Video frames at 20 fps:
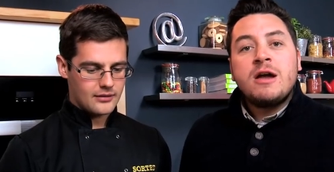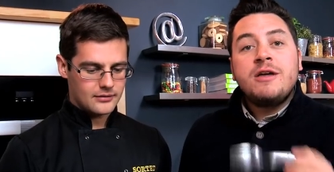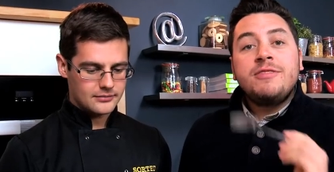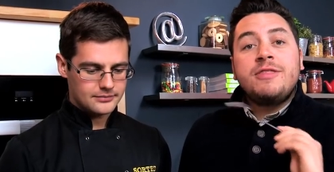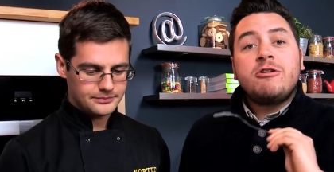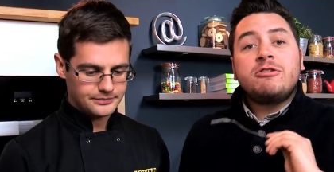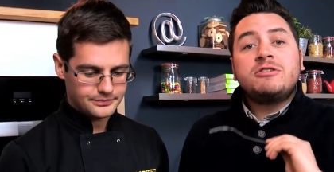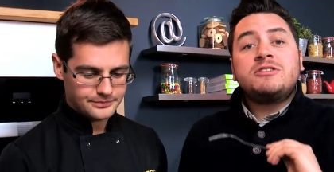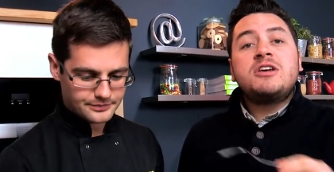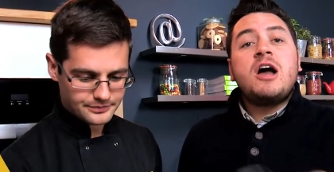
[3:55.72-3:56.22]
Speaker 1: There are
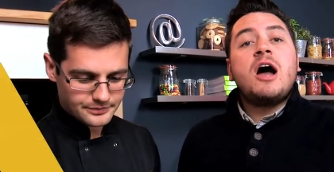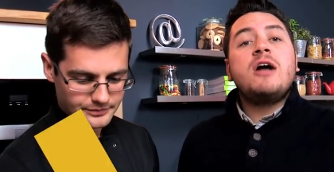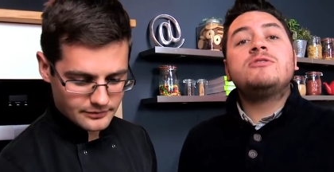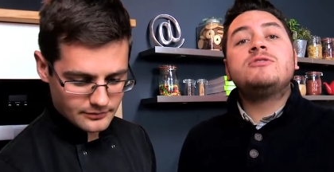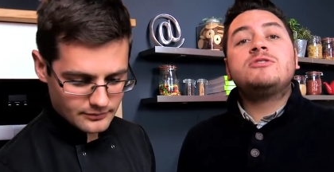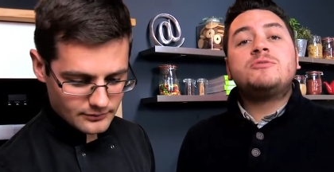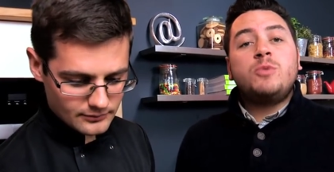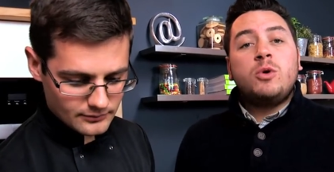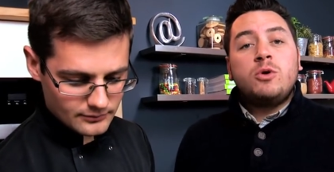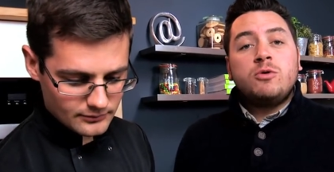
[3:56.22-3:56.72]
tons
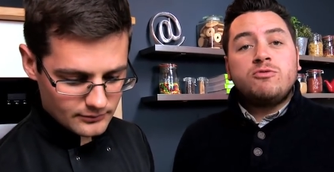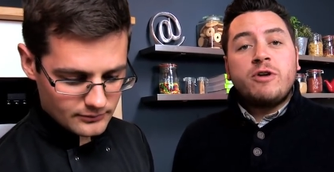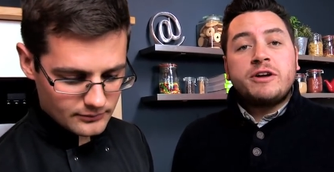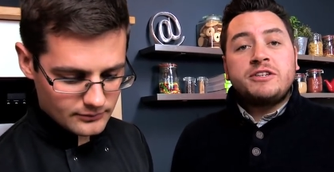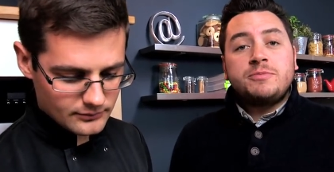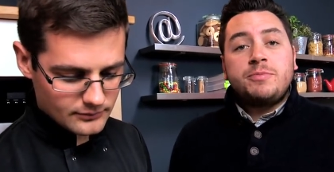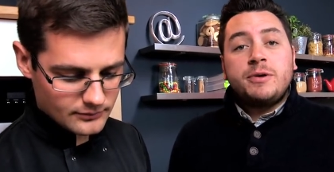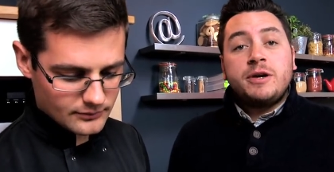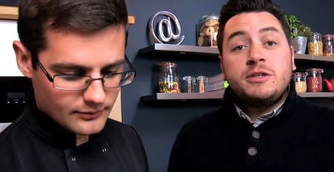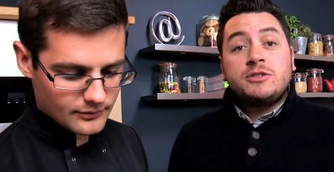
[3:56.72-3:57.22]
more
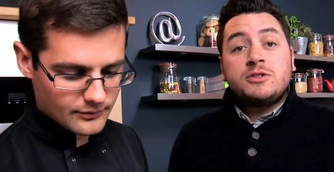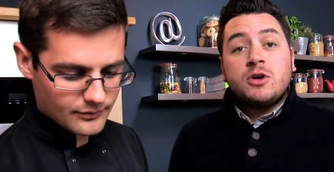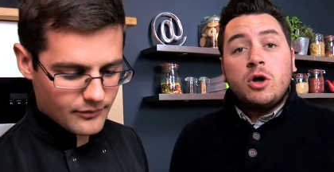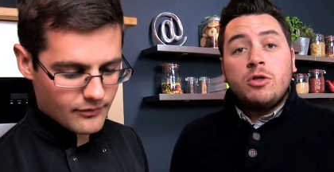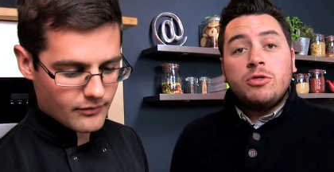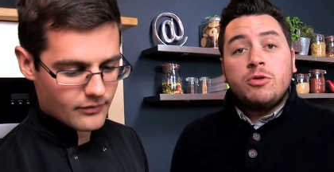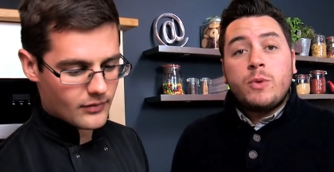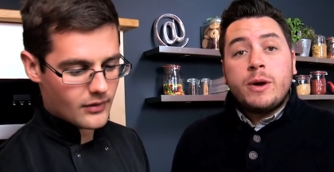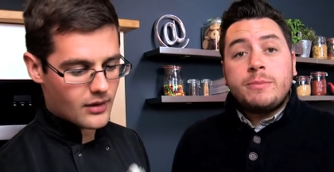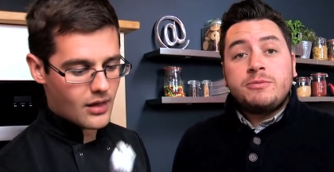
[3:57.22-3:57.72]
recipes on the
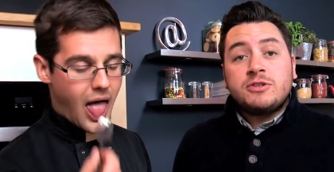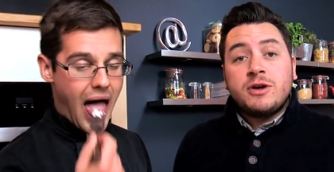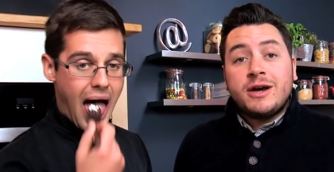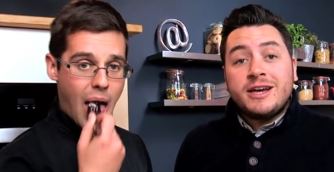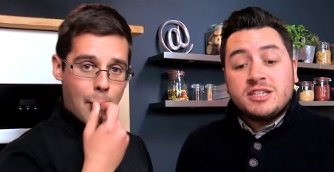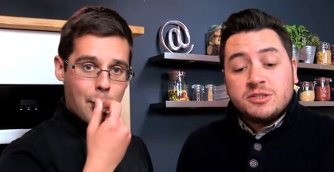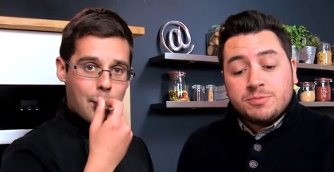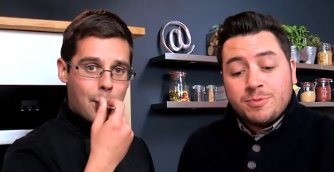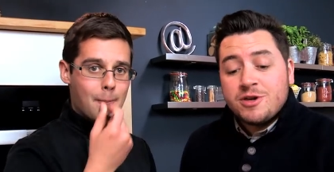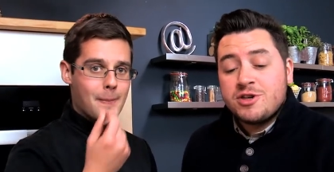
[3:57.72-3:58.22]
website,
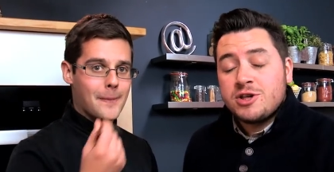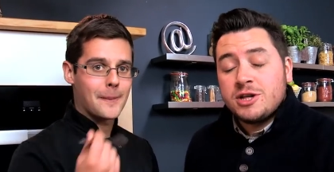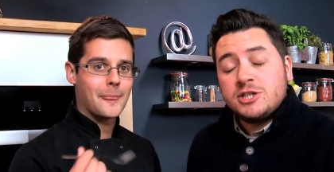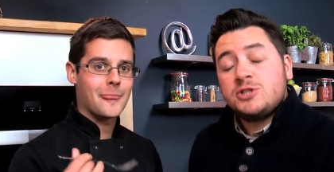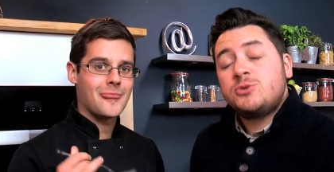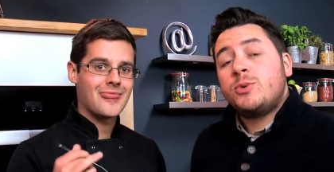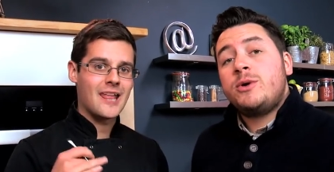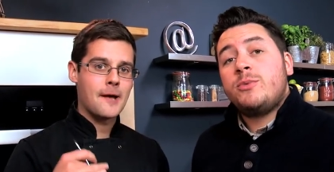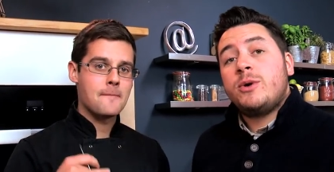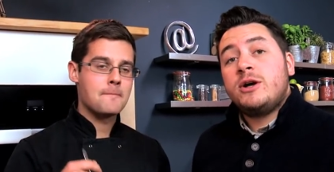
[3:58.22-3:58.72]
especially
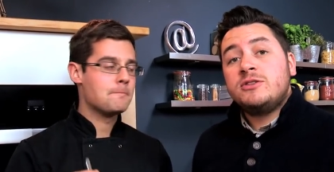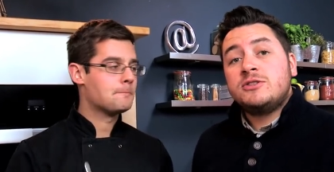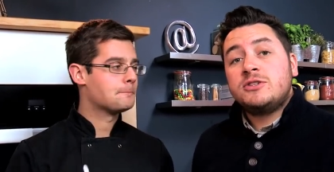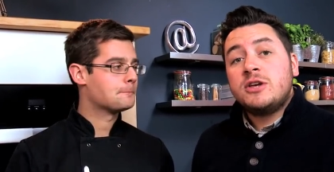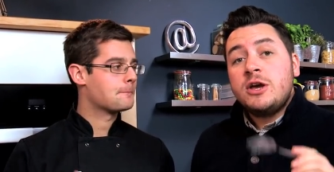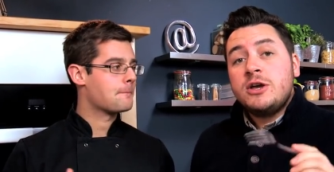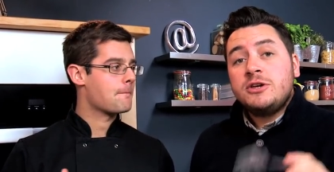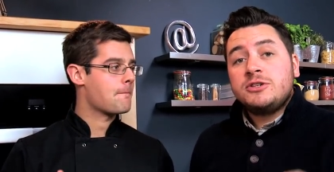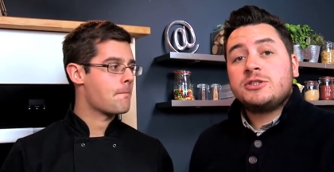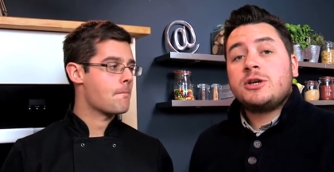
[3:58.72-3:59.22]
sweet ones,
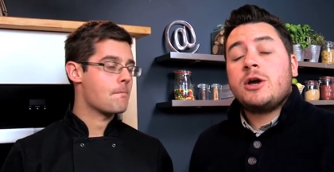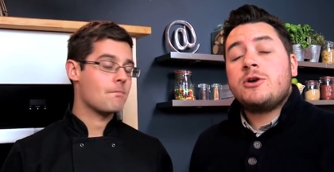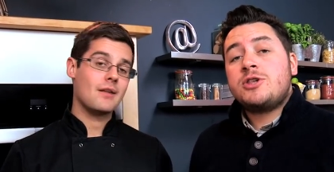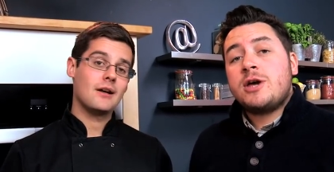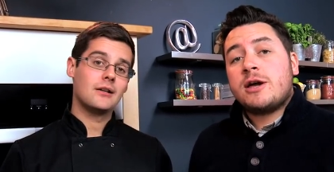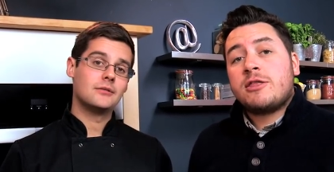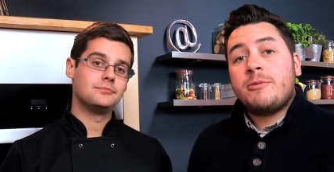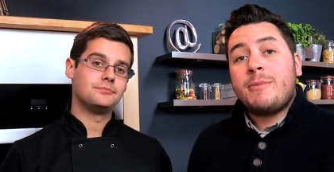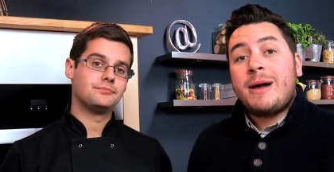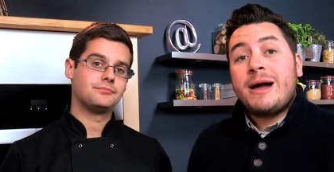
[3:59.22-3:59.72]
so go check
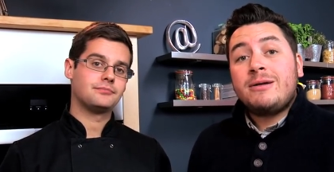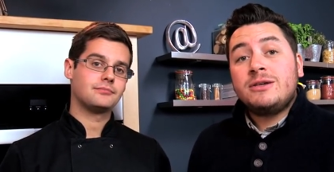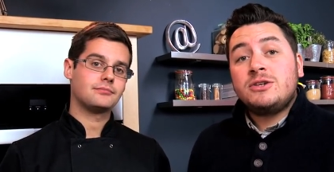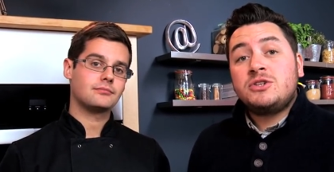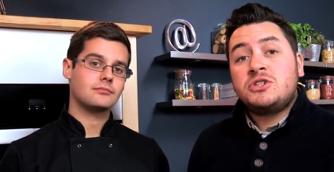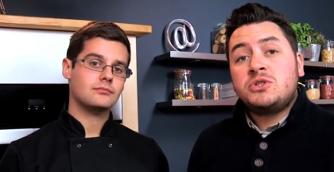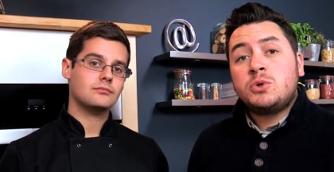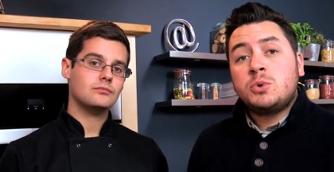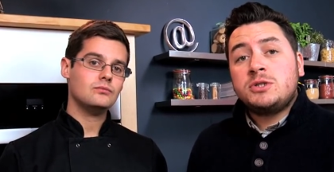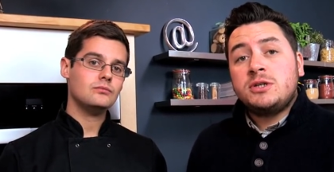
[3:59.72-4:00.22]
them out at
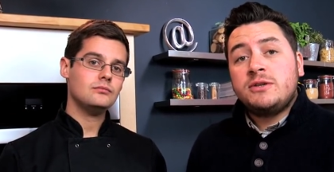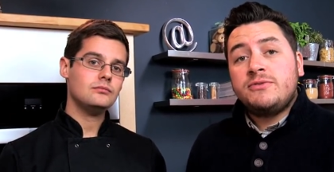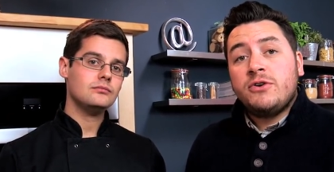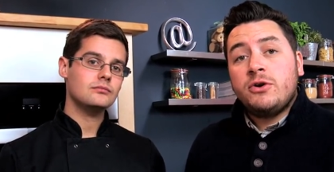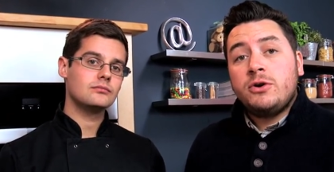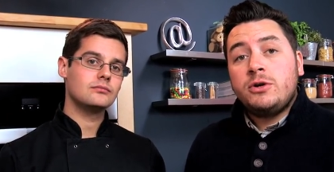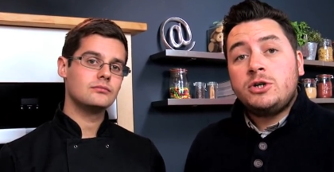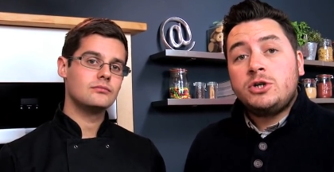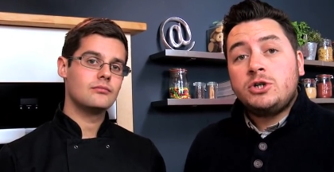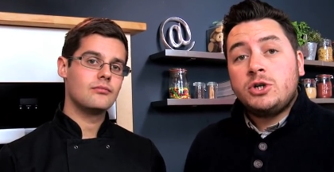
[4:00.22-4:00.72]

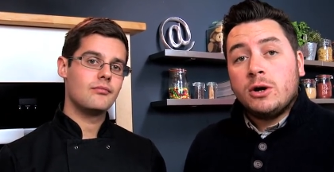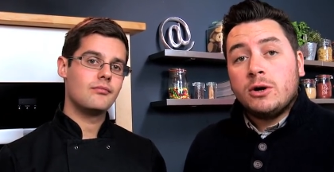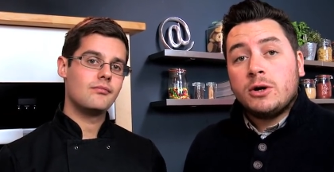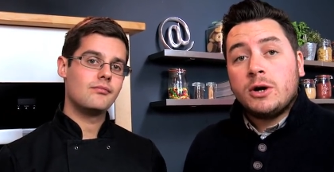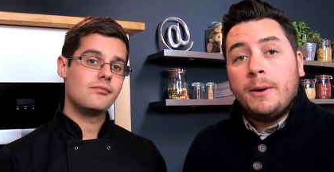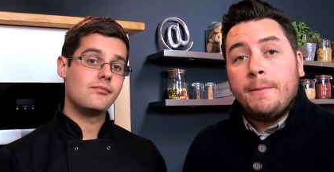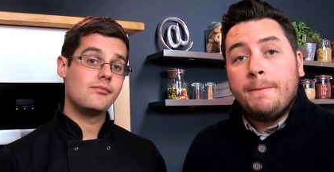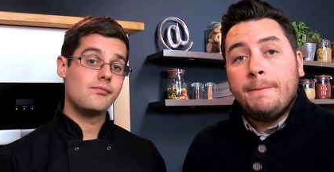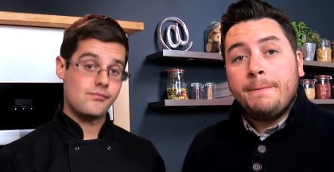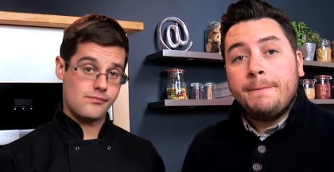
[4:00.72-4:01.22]

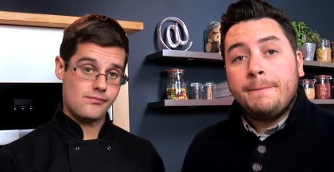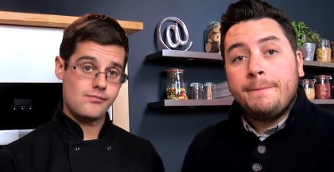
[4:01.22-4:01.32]
sortedfood.com.